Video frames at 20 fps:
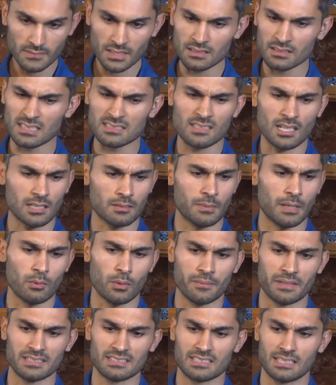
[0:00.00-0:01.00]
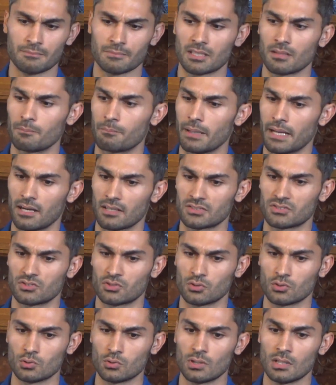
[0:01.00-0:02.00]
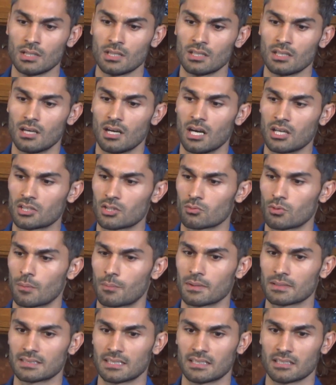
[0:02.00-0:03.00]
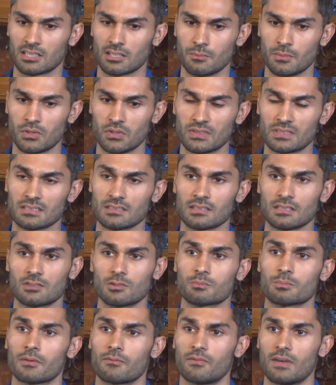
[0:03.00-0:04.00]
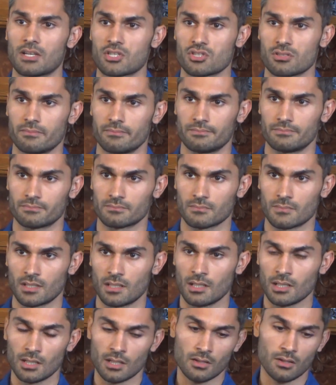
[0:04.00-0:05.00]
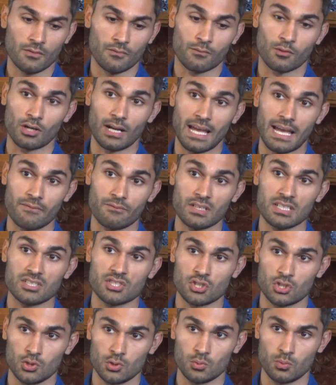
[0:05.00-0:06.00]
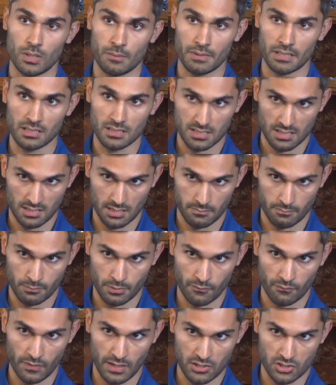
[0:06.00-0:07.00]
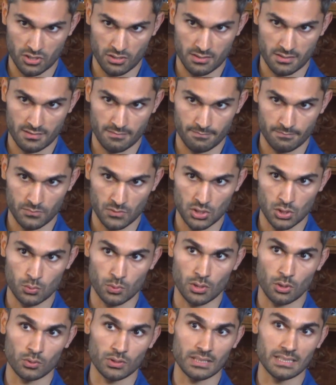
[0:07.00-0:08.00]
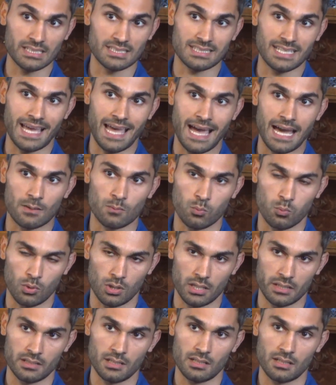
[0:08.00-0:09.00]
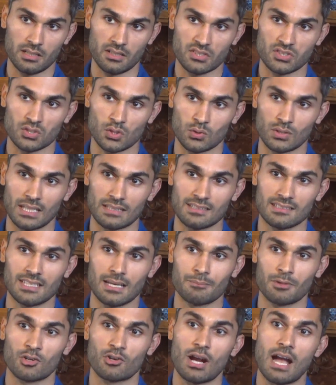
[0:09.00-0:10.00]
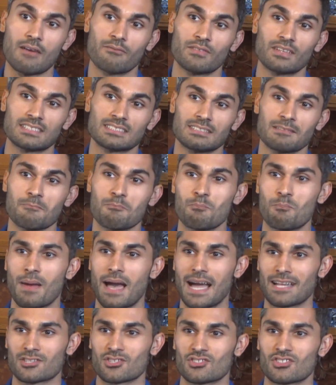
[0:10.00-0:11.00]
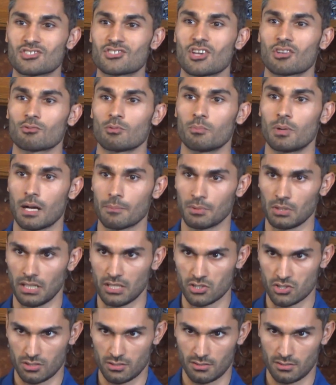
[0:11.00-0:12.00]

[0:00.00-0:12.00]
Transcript: Let's talk about women in STEM compared to underrepresented communities in the legal profession. For every two women in STEM professions, you would only need to add one so that the demographics match the general population.